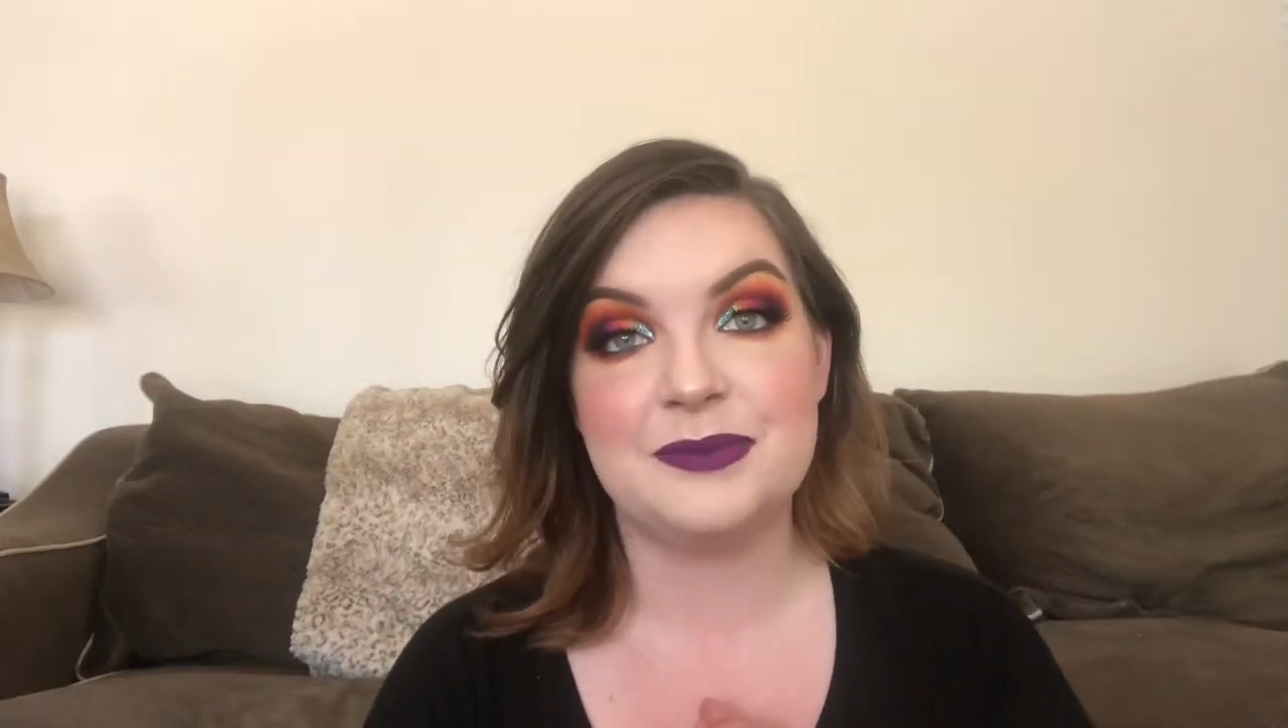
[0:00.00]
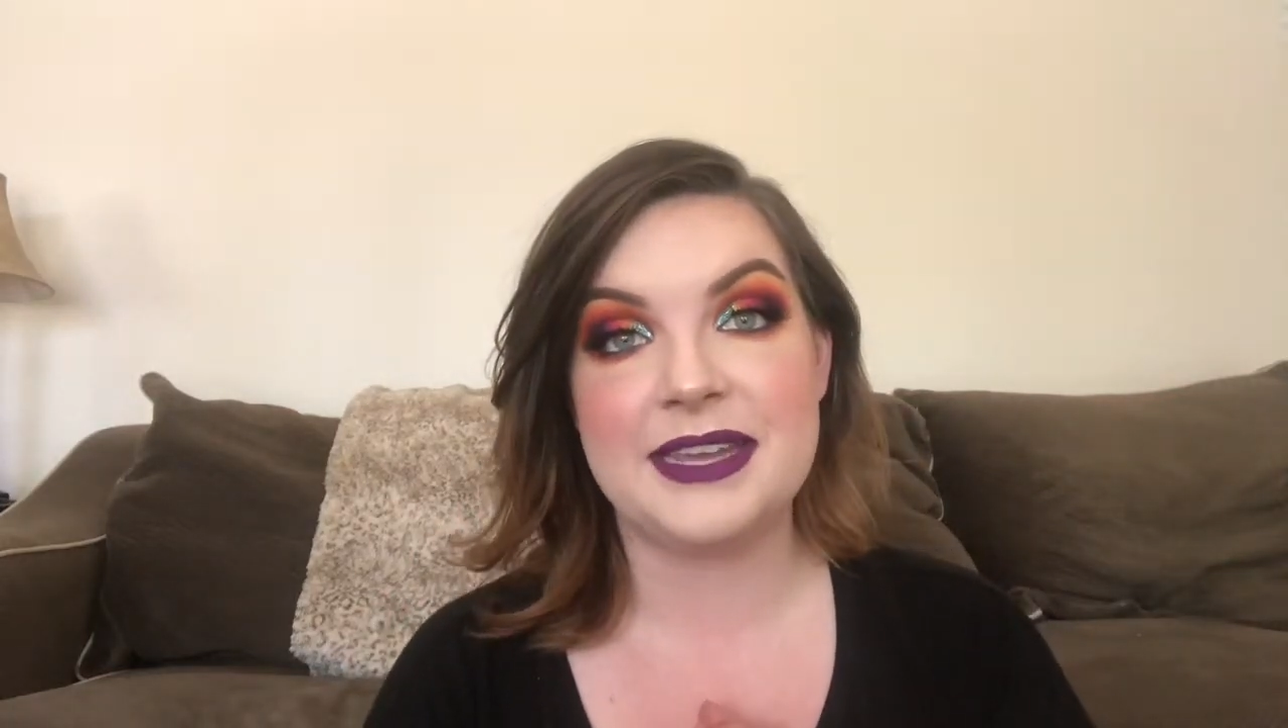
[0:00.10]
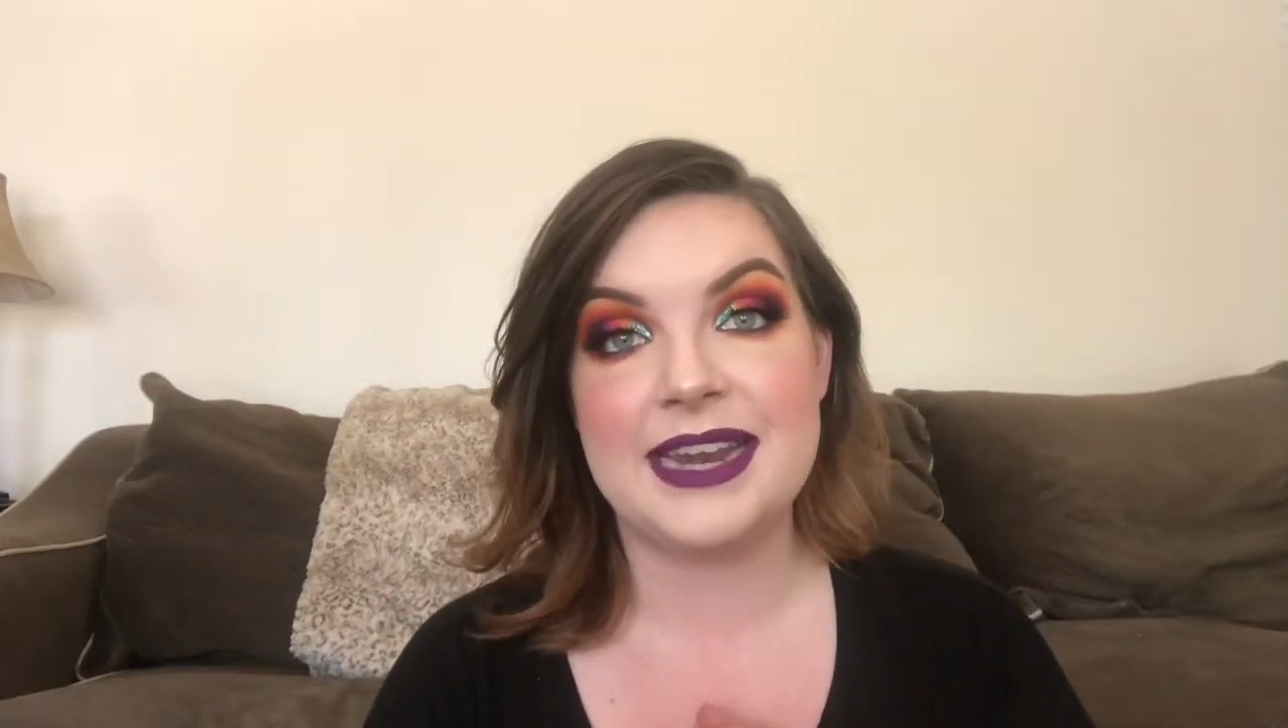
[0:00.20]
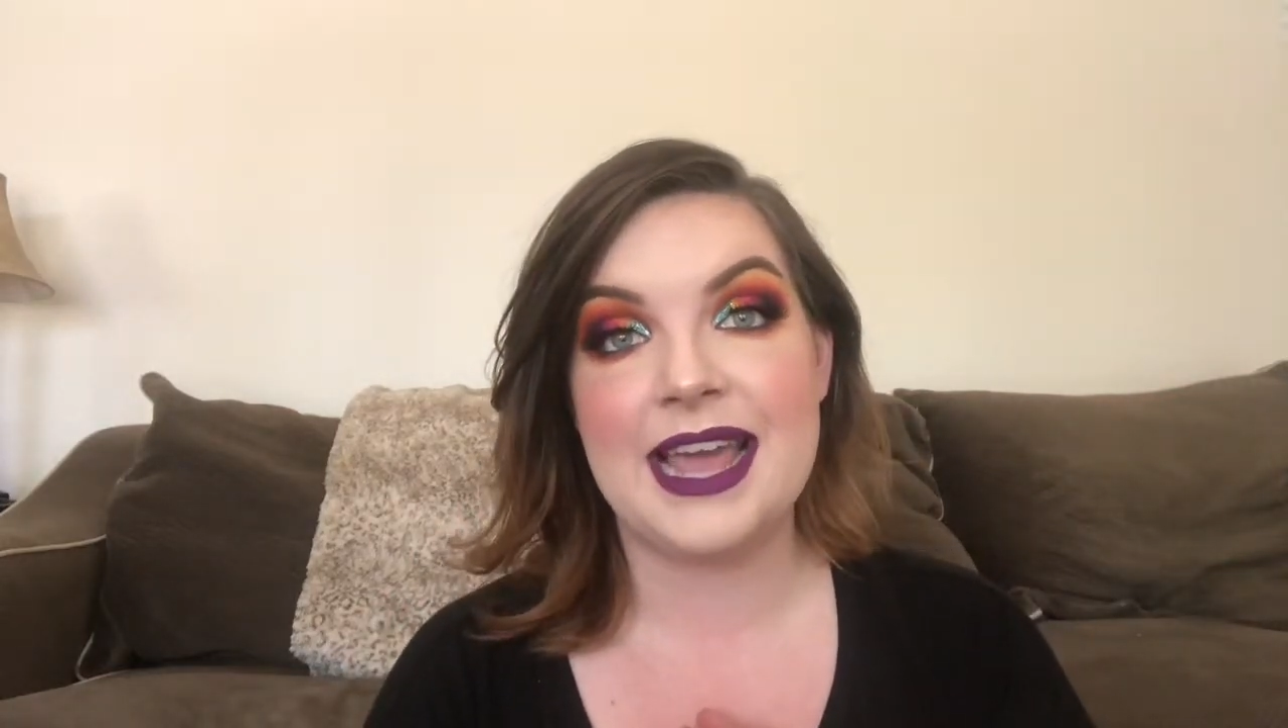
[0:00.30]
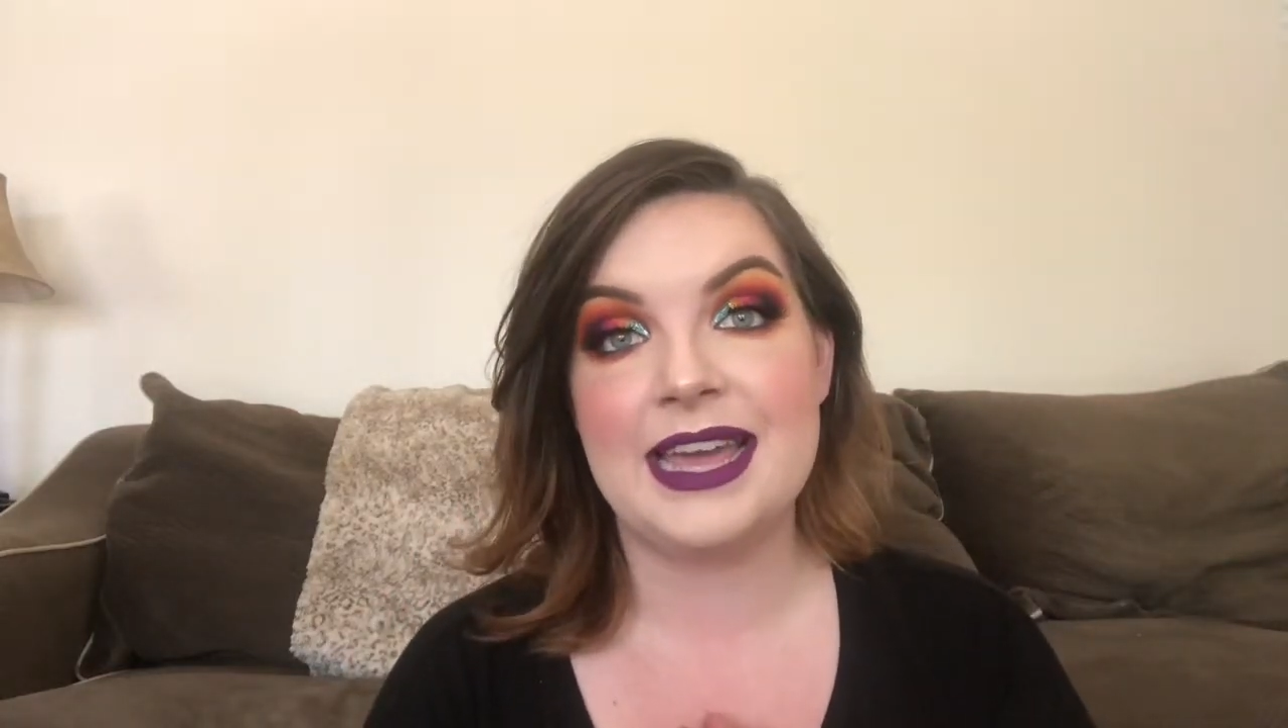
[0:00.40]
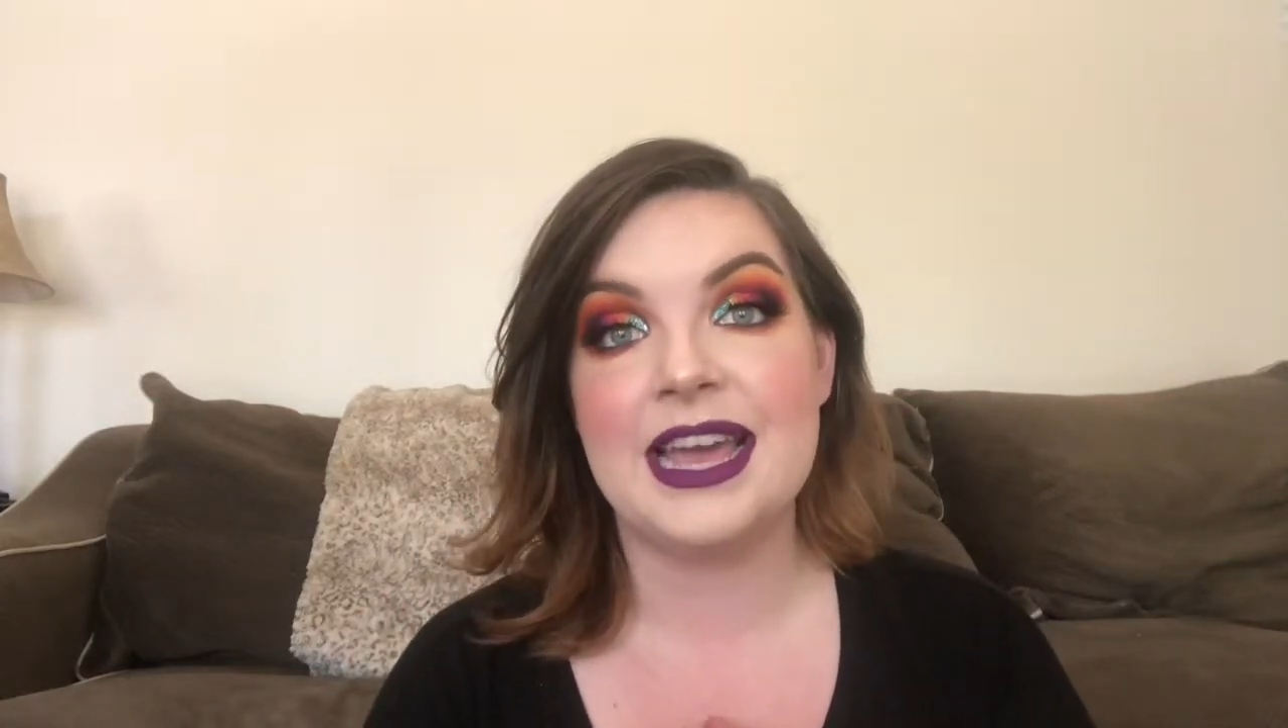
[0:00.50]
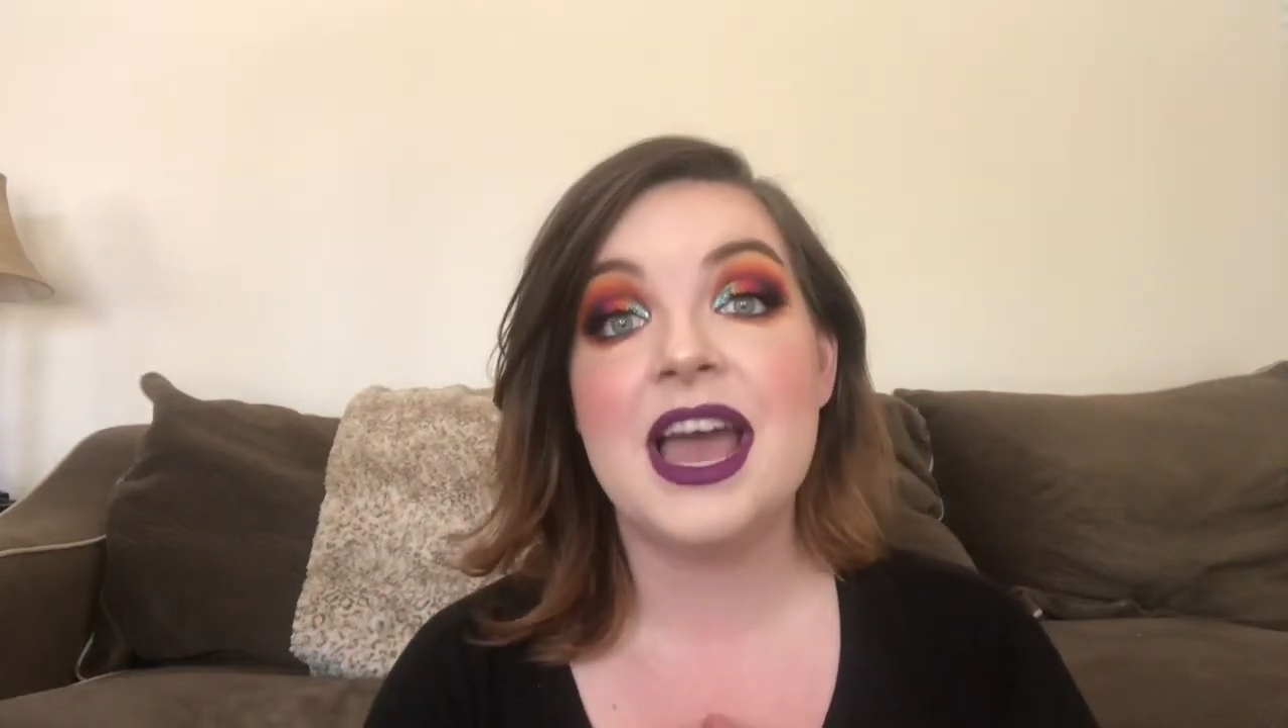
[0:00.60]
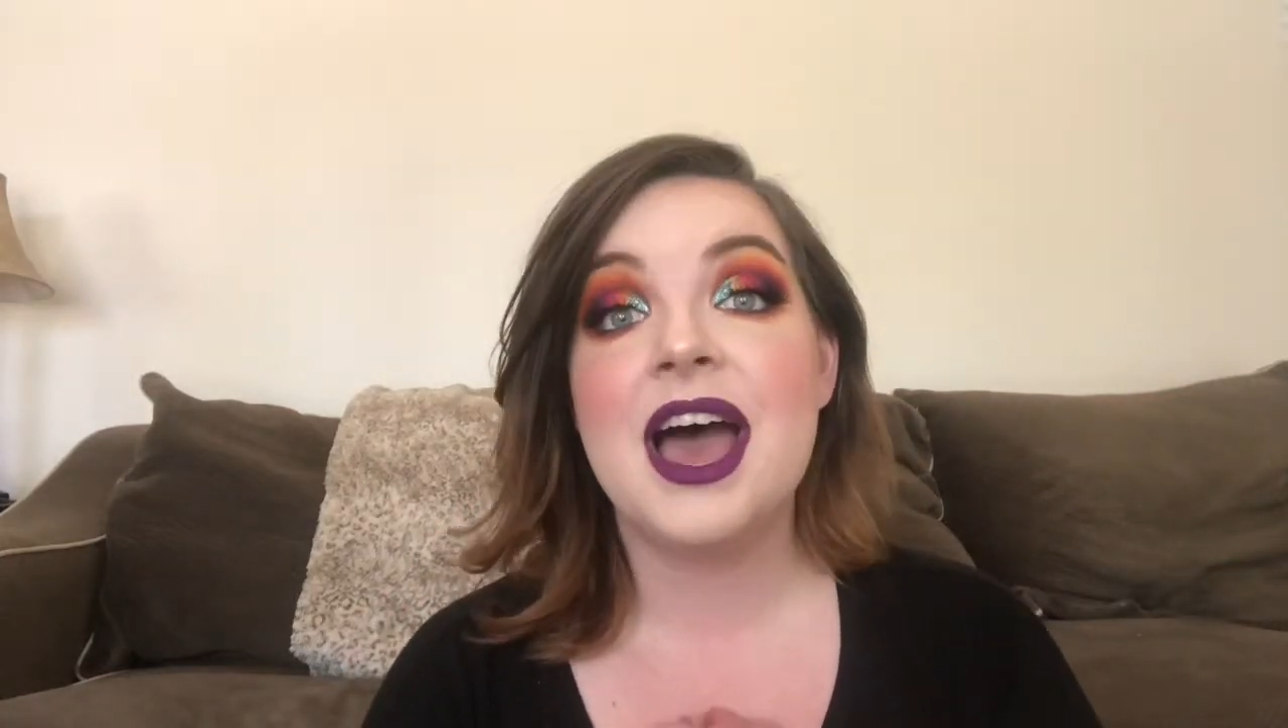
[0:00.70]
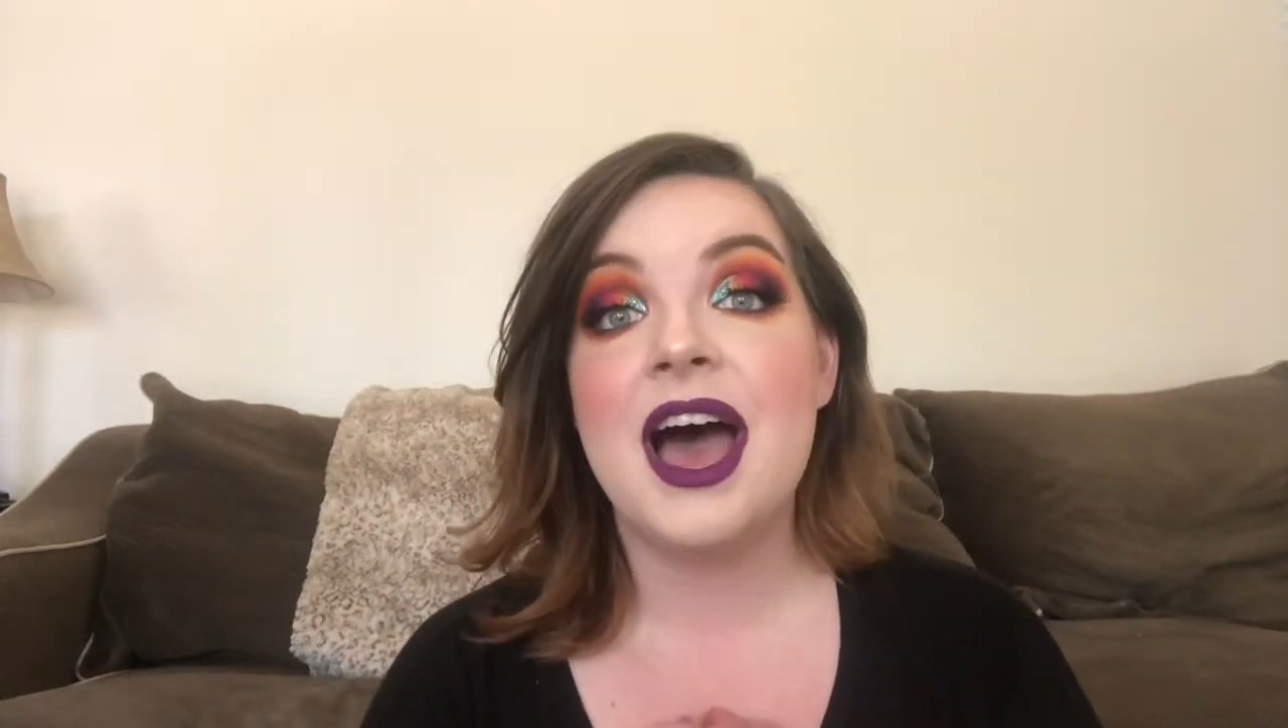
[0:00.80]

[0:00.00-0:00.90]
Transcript: been a